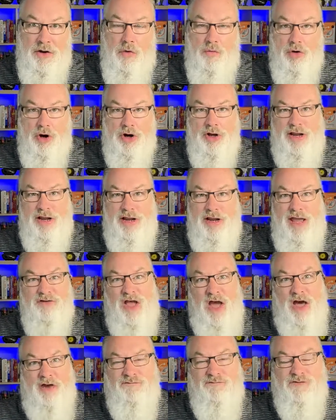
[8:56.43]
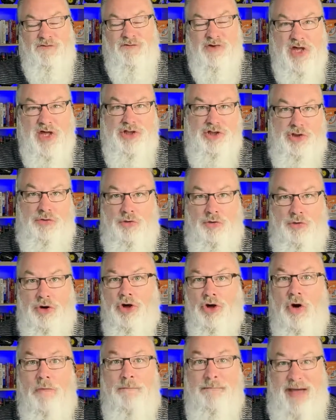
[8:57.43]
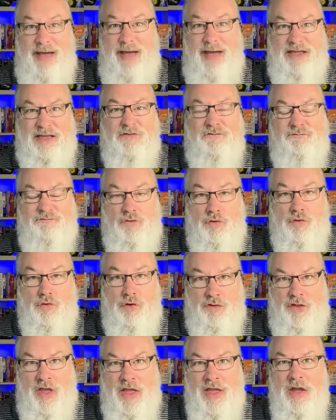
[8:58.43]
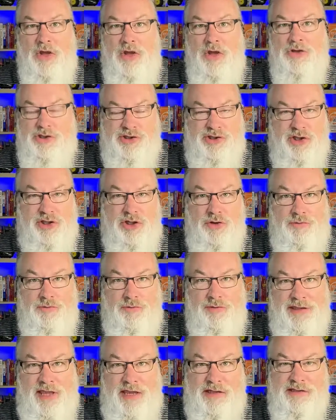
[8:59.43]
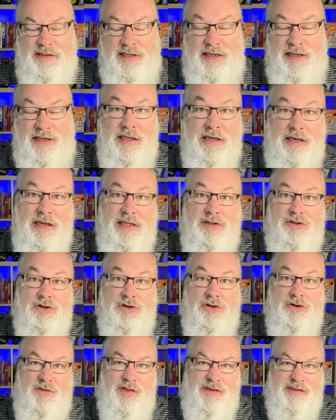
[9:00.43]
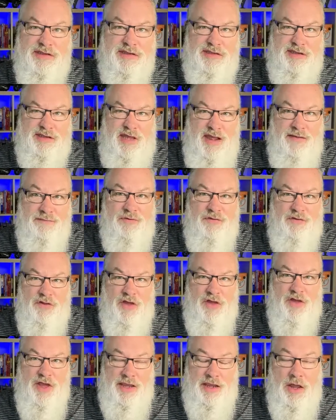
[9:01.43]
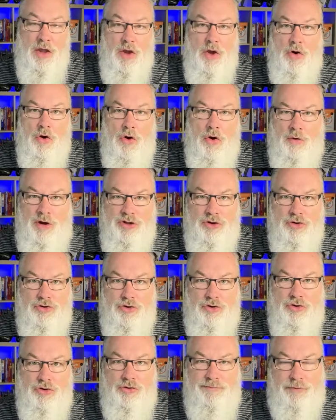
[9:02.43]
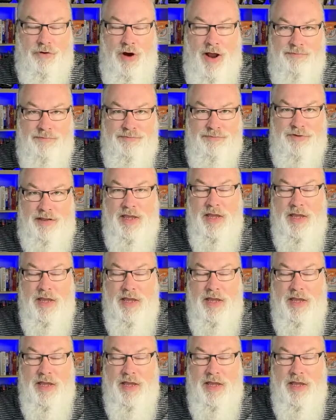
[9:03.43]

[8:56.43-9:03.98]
We're going to have a conversation. We're going to go back and forth, just like you would in texting. And you need to do the same thing when you're doing prompting.